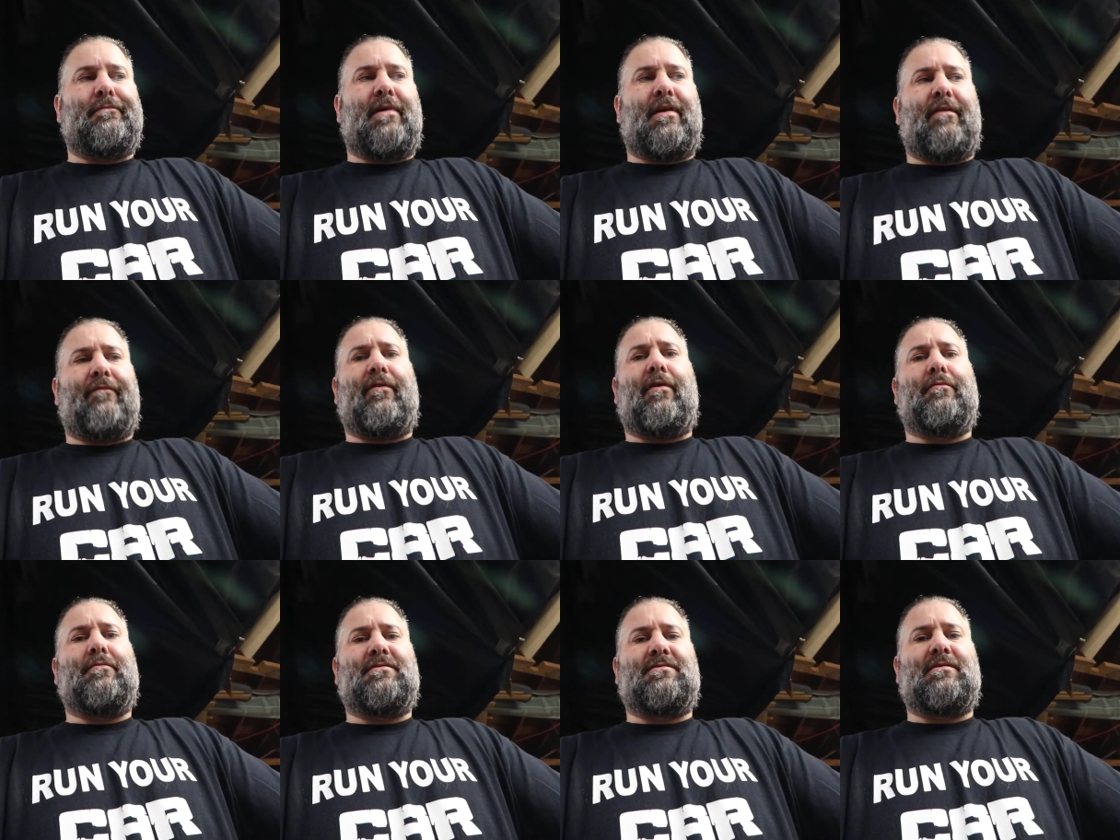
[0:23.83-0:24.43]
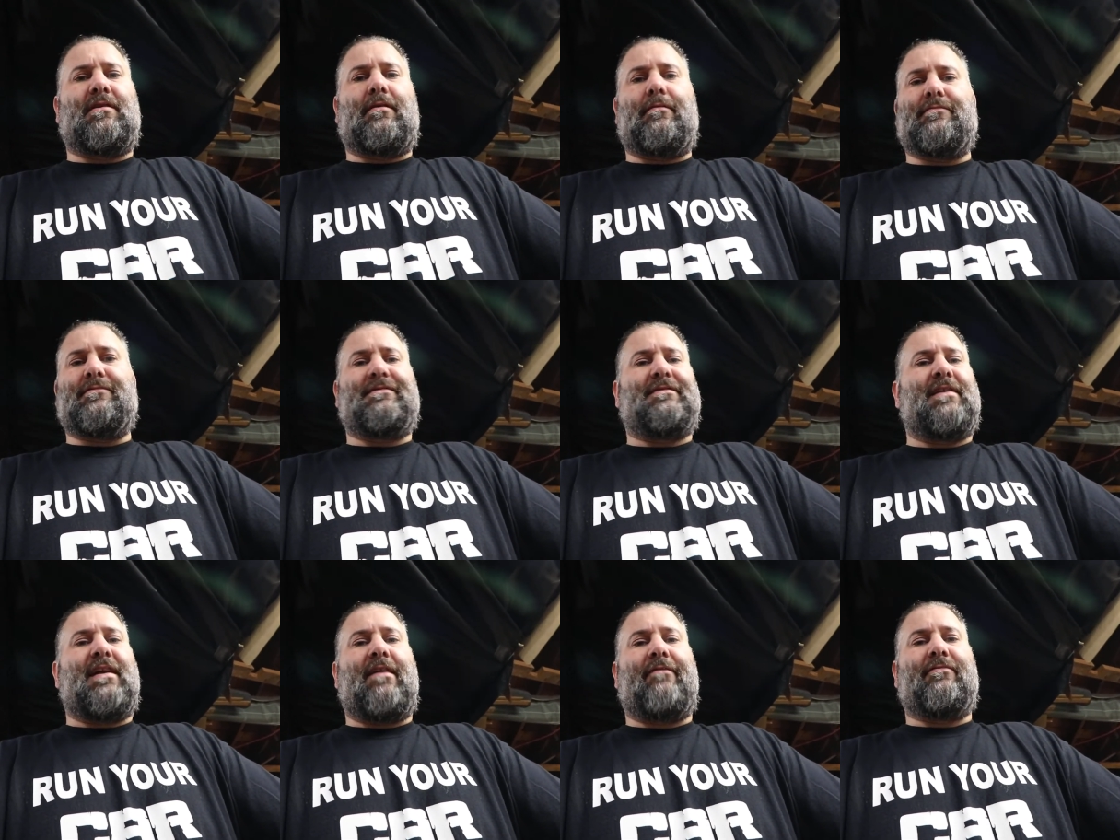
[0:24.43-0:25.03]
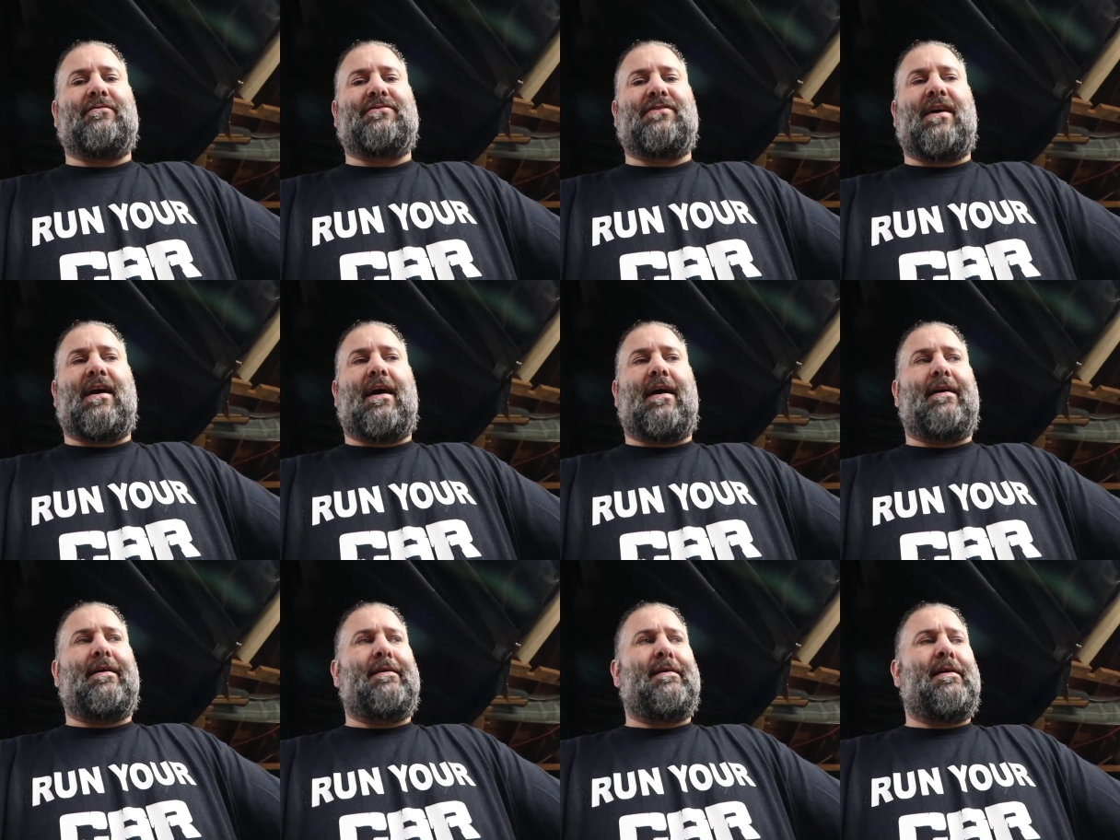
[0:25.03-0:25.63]
and I've always said, I'm just an average
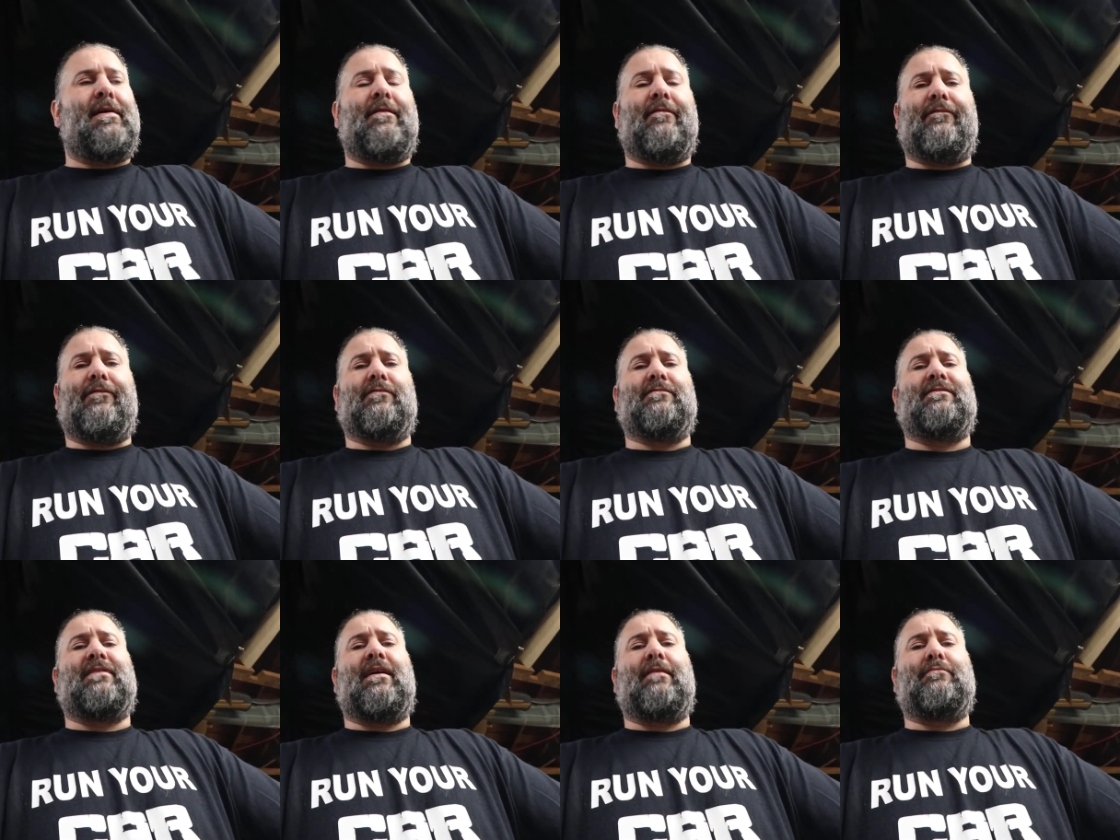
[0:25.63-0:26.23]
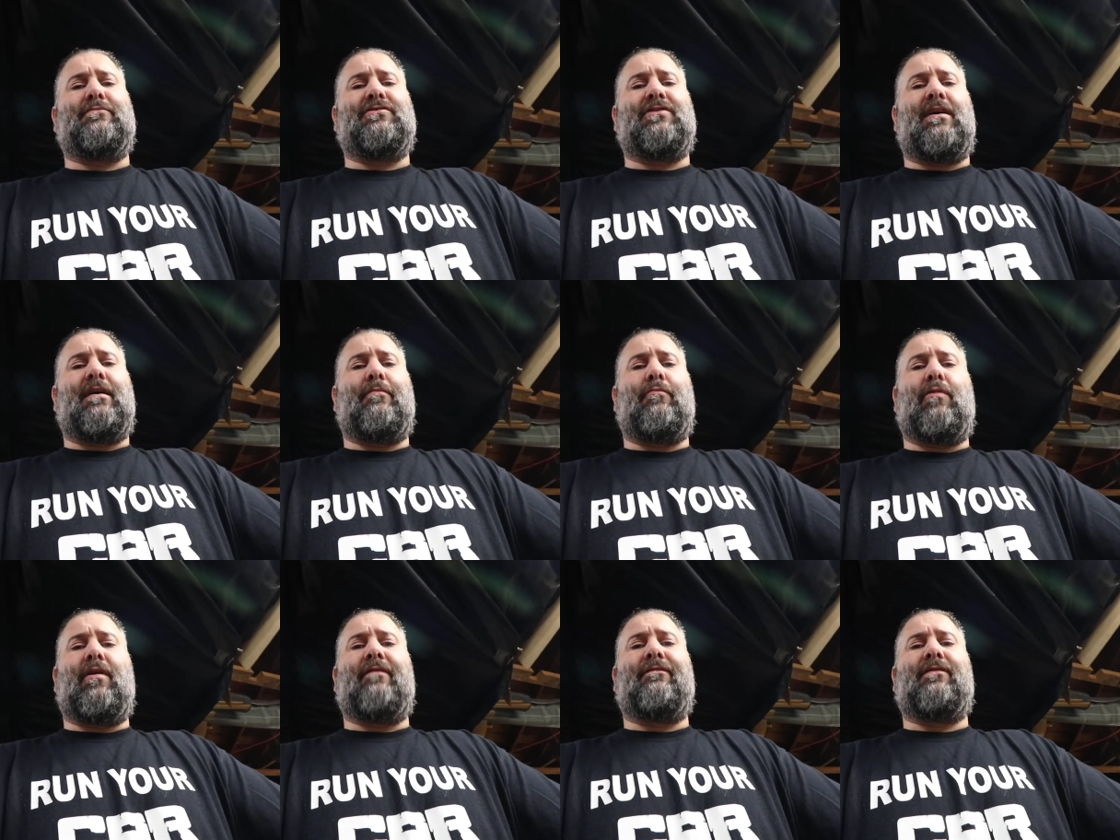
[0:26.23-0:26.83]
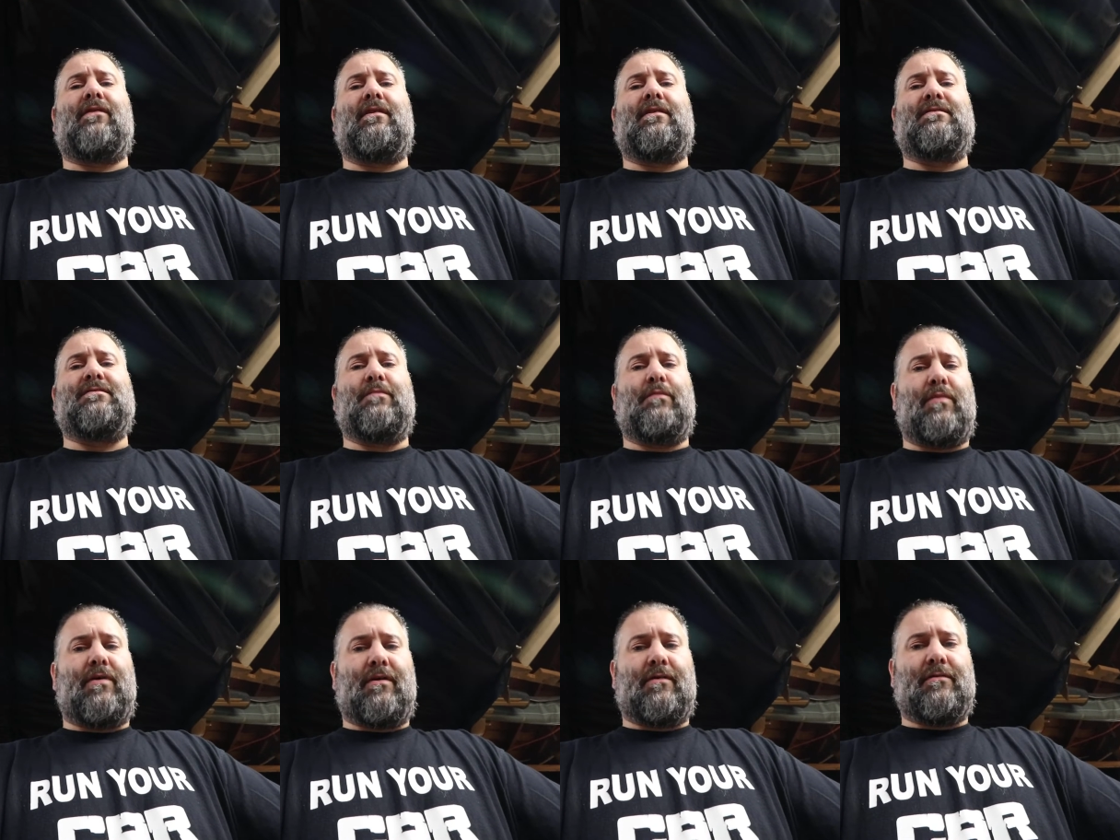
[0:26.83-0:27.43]
guy, full-time job, wife, kids,
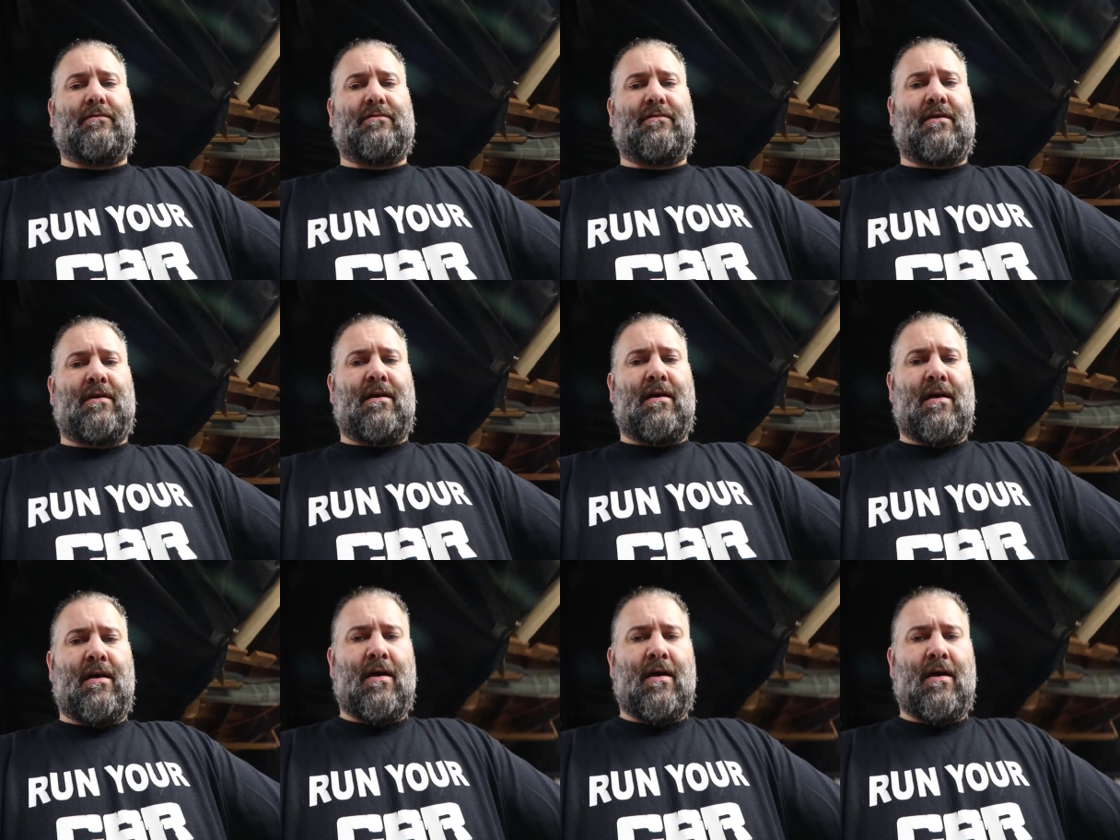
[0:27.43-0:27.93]
and bills.